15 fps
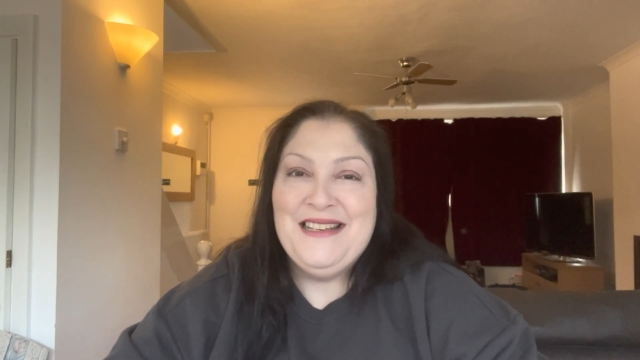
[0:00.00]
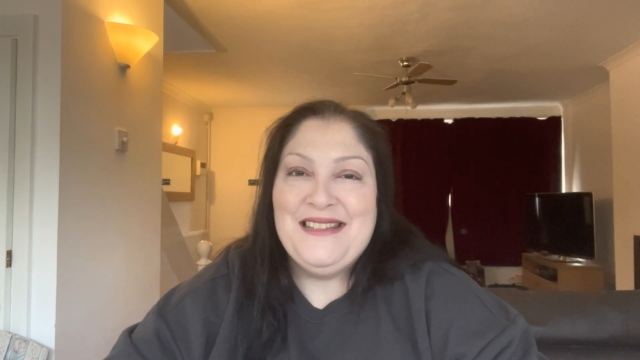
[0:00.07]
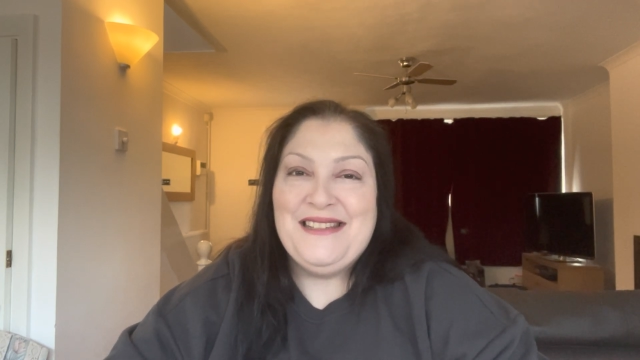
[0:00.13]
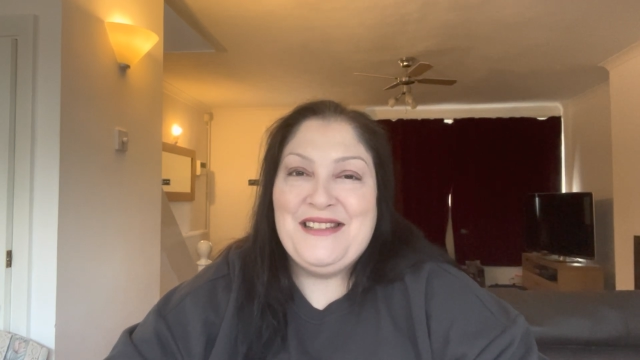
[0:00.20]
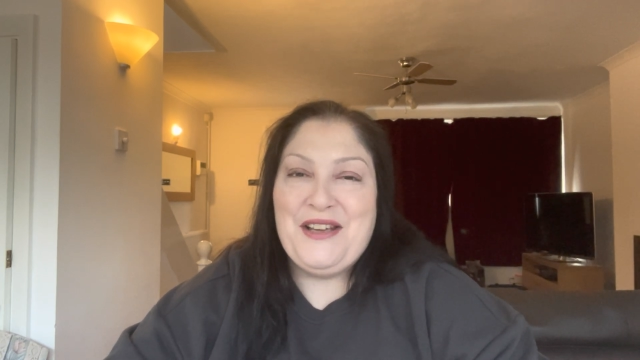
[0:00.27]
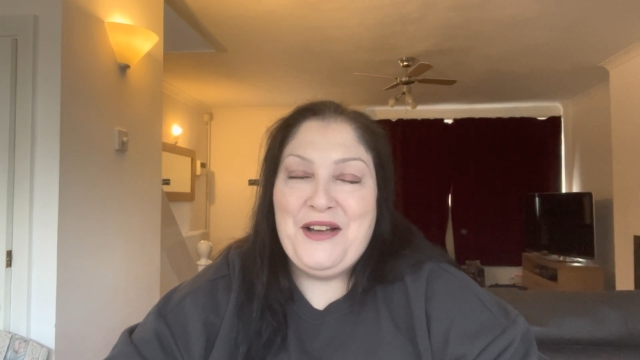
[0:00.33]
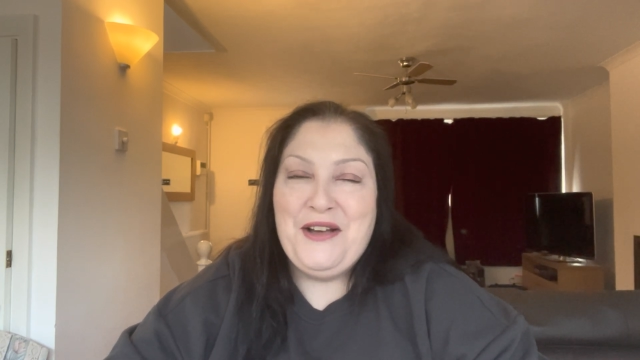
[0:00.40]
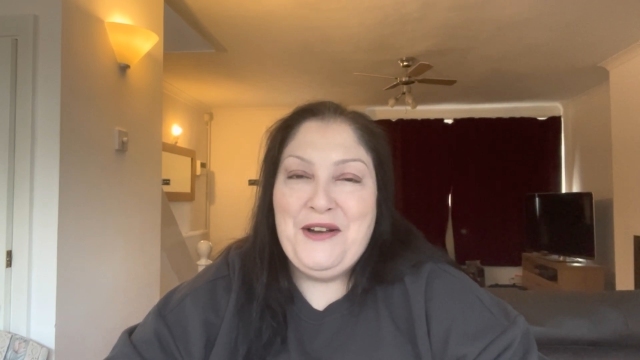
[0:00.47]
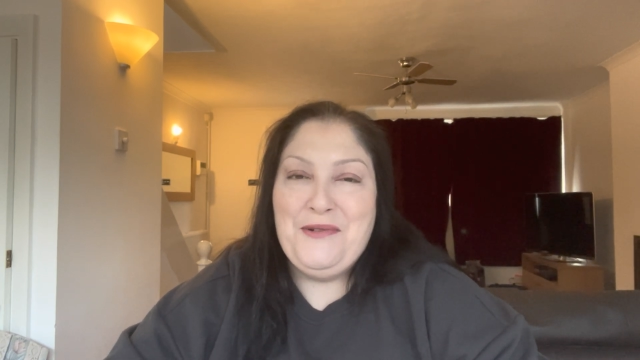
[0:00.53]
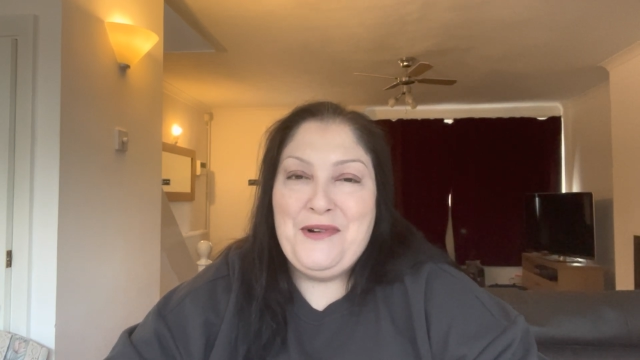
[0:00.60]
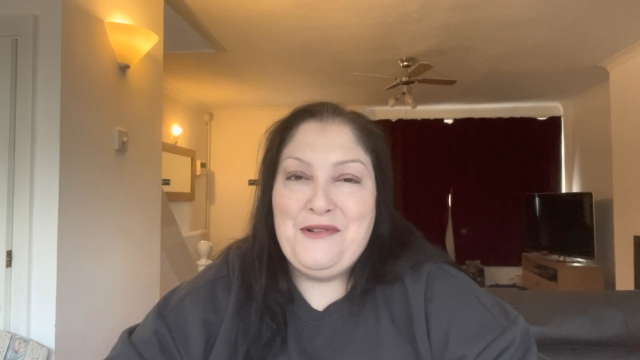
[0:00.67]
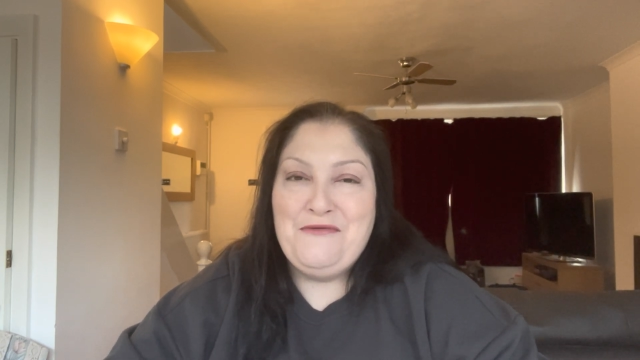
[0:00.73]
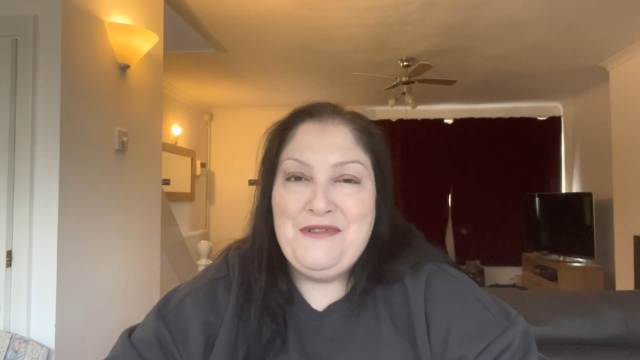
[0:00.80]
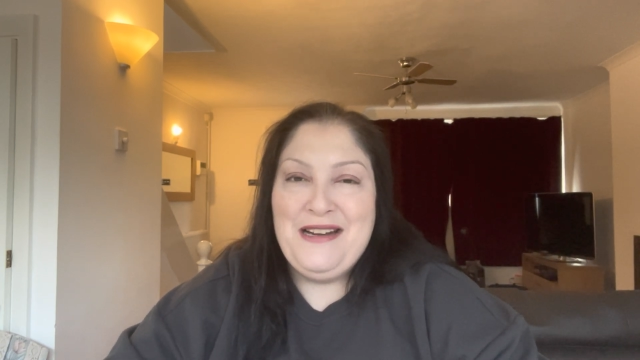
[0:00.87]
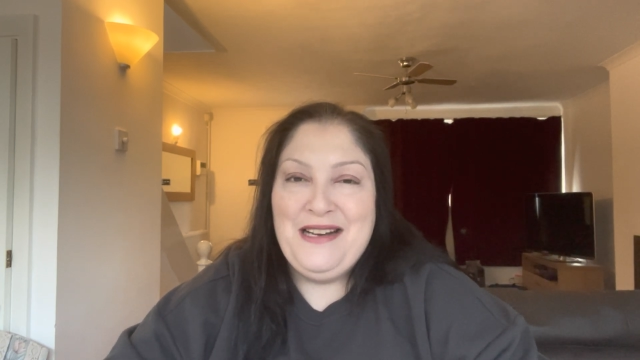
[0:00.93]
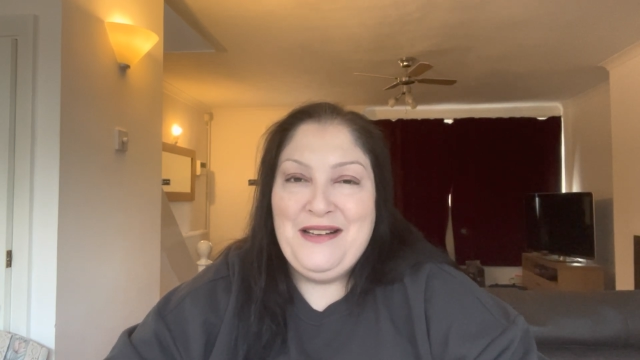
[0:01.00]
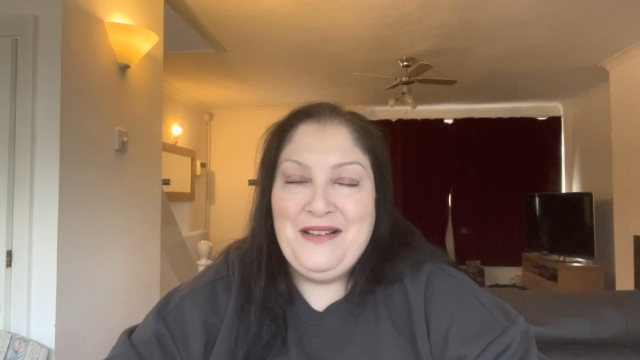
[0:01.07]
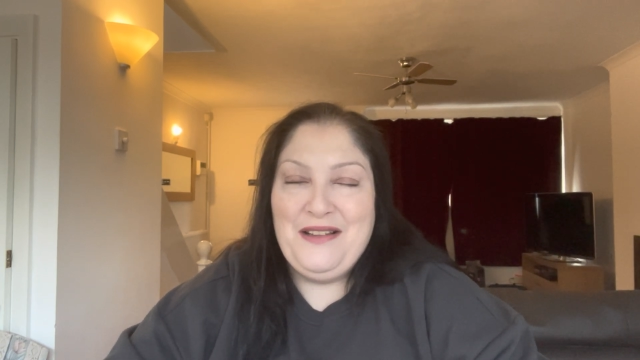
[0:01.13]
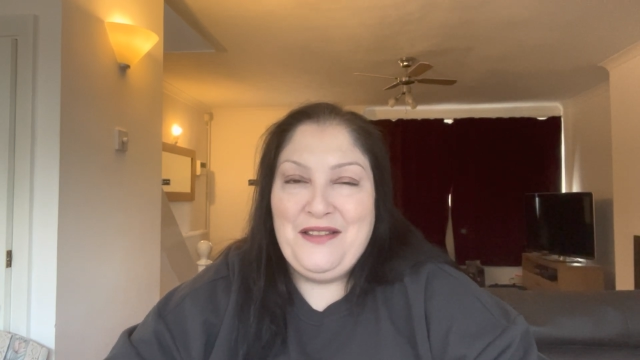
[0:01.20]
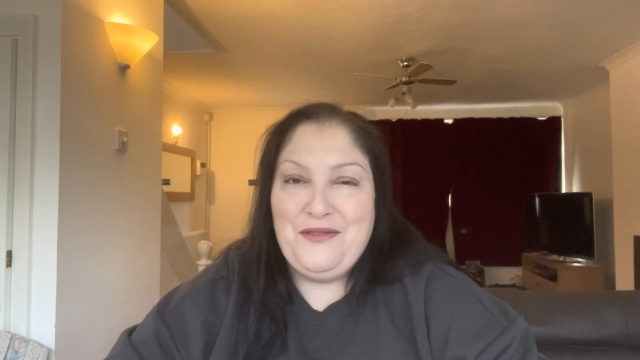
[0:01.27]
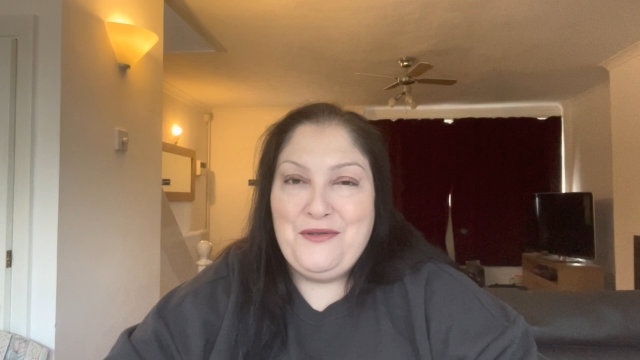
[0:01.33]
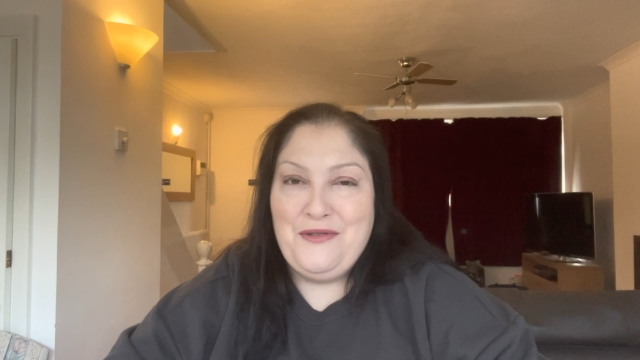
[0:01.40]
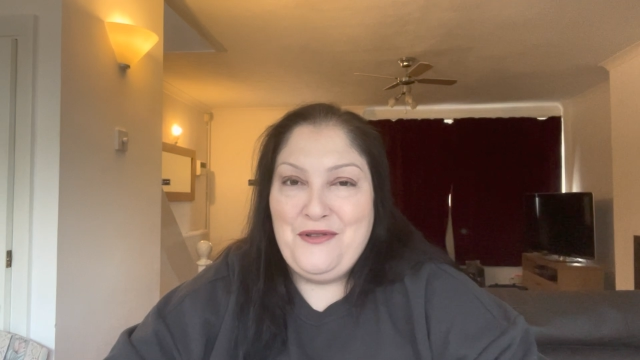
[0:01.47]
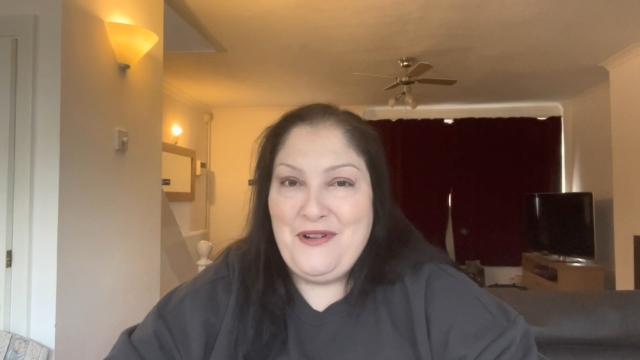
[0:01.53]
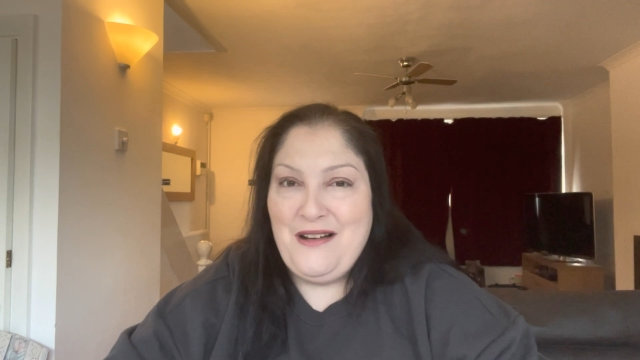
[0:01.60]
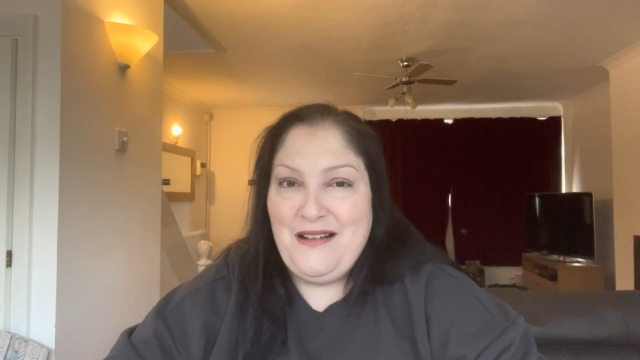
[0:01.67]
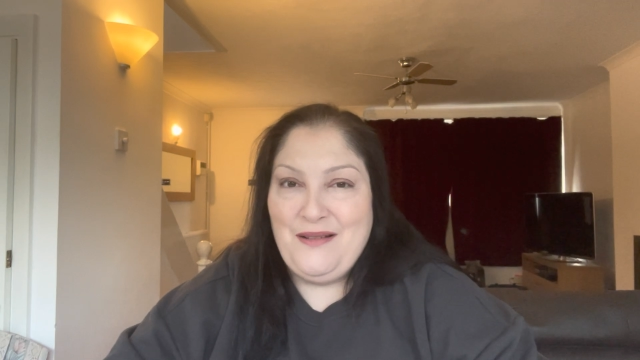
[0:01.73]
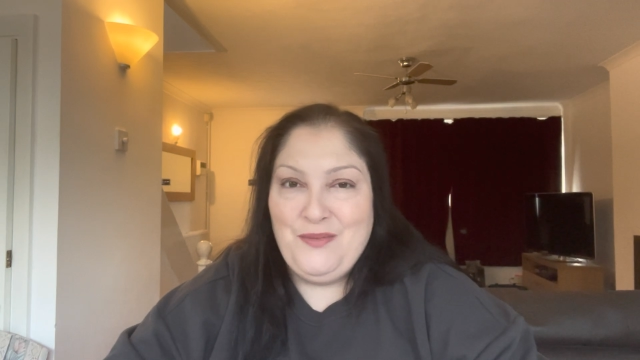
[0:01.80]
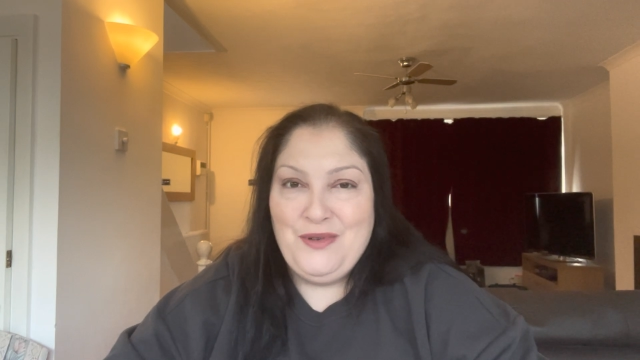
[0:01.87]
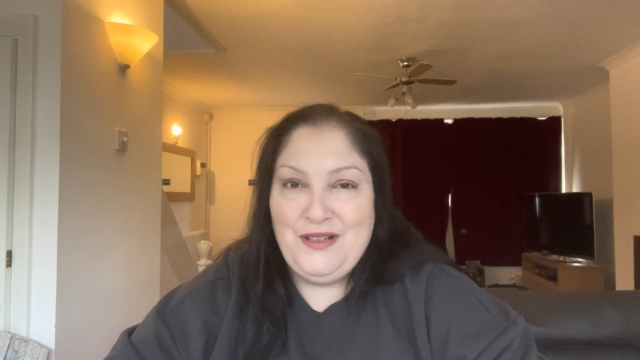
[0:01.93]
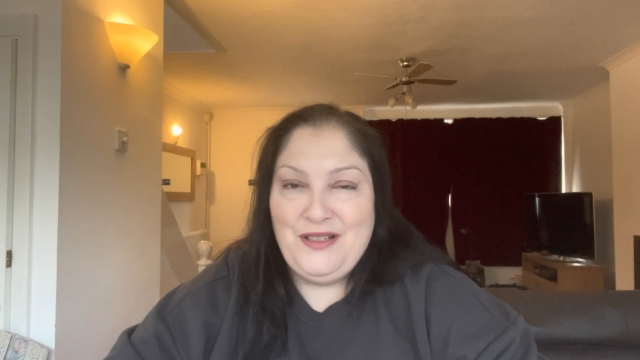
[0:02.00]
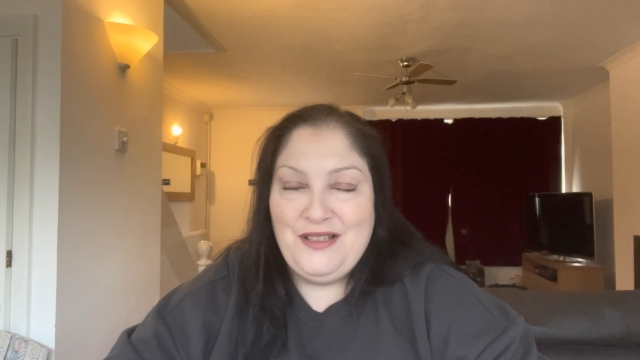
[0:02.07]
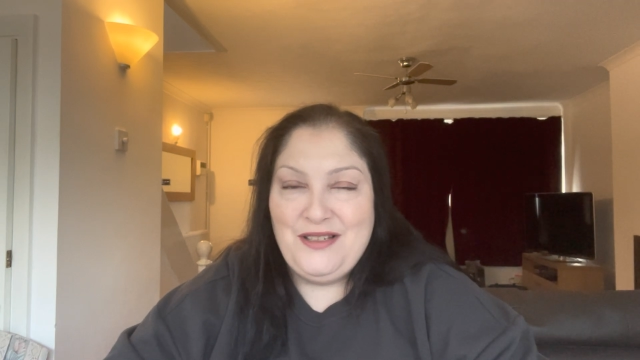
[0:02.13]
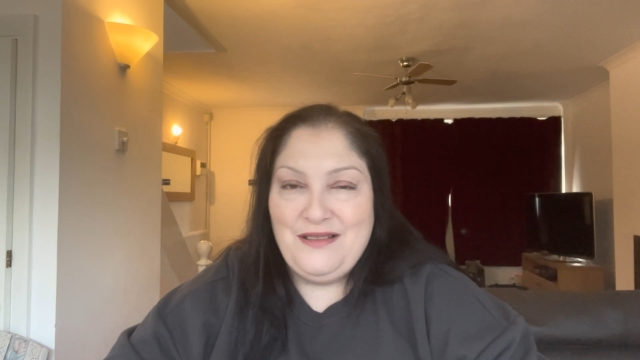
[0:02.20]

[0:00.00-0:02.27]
so I really thought I would